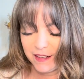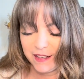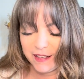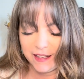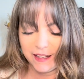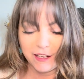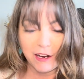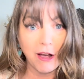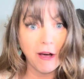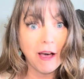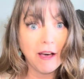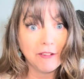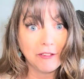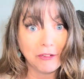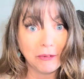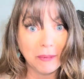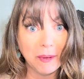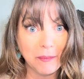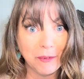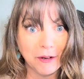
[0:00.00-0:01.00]
And y'all have to
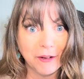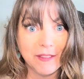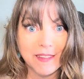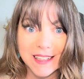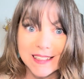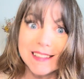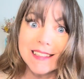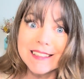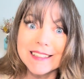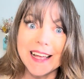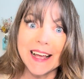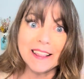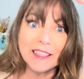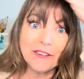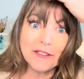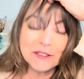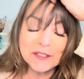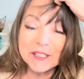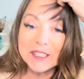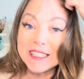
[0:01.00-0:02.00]
remember, this is like the
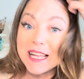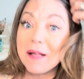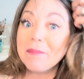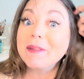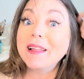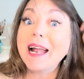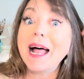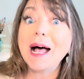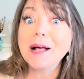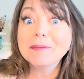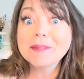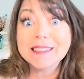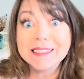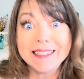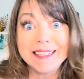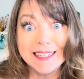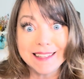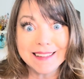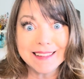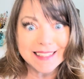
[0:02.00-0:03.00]
first time that I'm
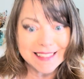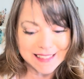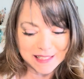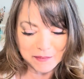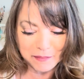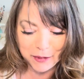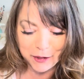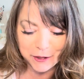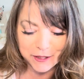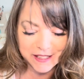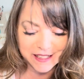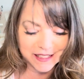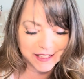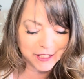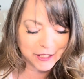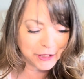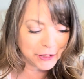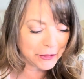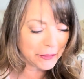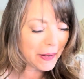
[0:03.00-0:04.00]
seeing this in person
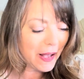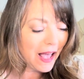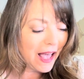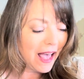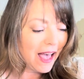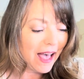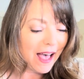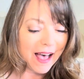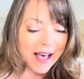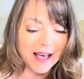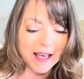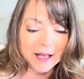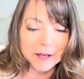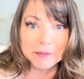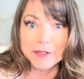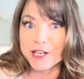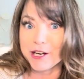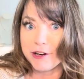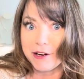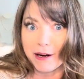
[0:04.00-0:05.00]
too. I am
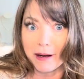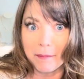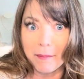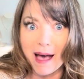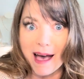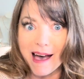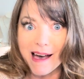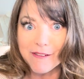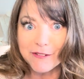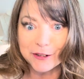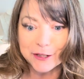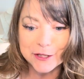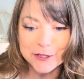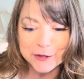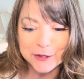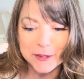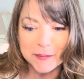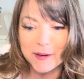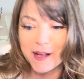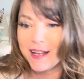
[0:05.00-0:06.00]
sharing my first
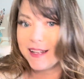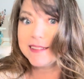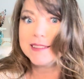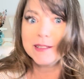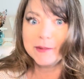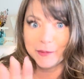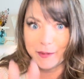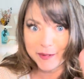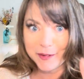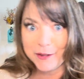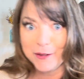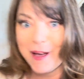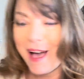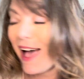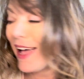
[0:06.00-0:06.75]
response with you guys.